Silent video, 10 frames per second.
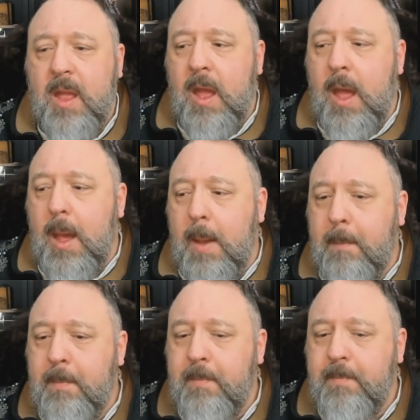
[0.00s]

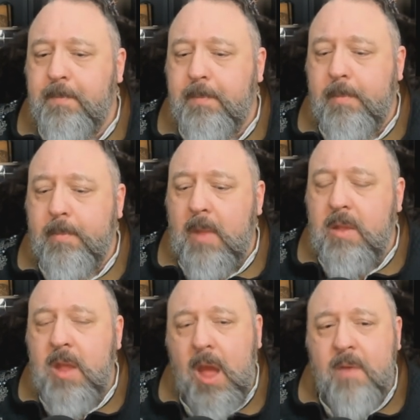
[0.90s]
Now,
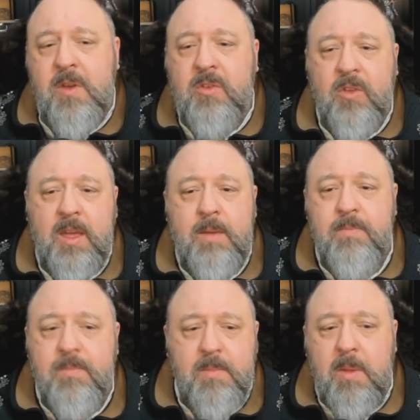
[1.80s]
obviously,
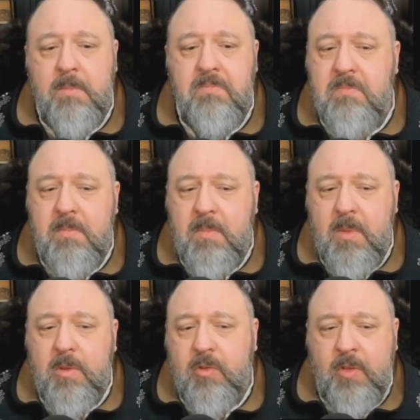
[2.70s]

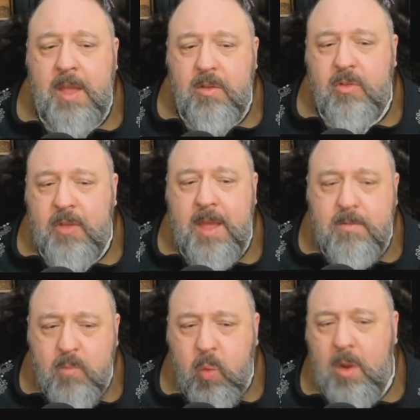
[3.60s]
so that
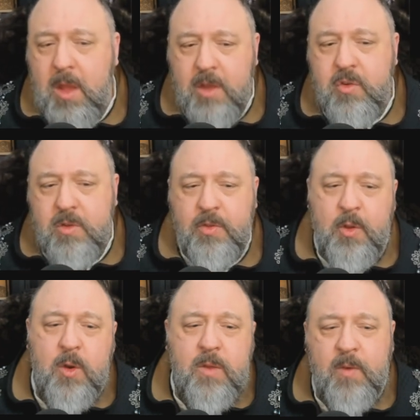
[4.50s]

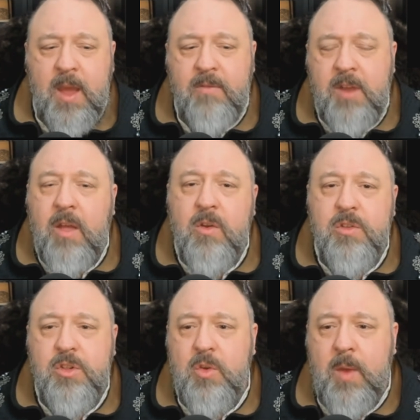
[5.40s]

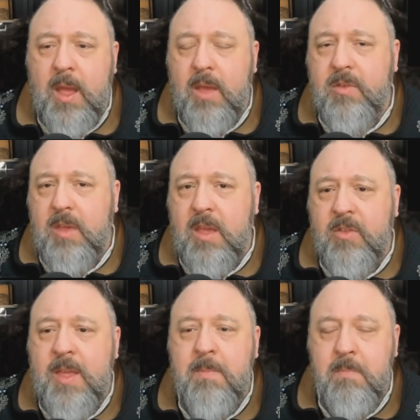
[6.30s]
$135 US is
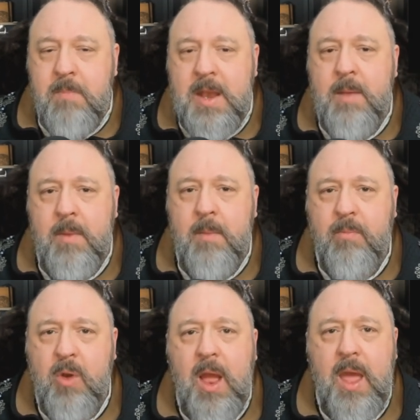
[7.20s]
the minimum
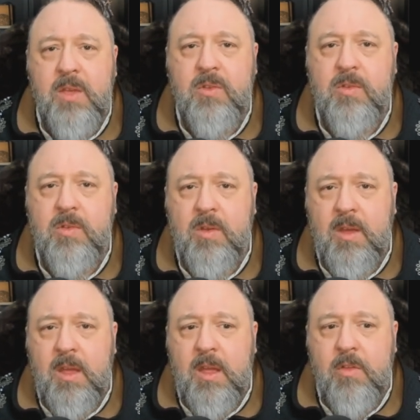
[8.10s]
price
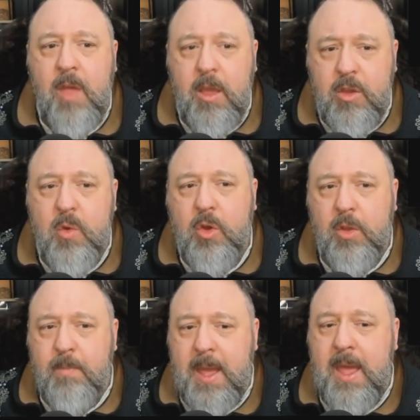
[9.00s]
that you
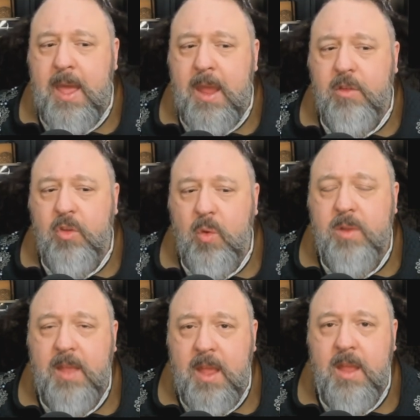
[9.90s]
could pay to
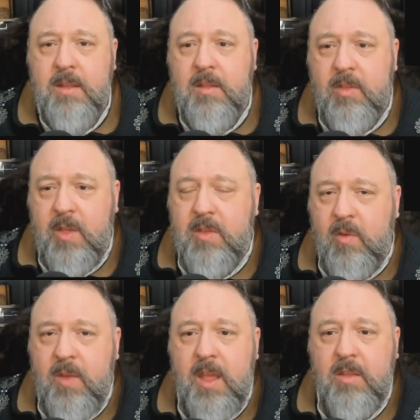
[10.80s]
attend this
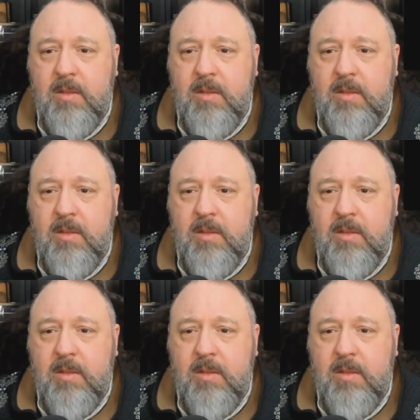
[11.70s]
event.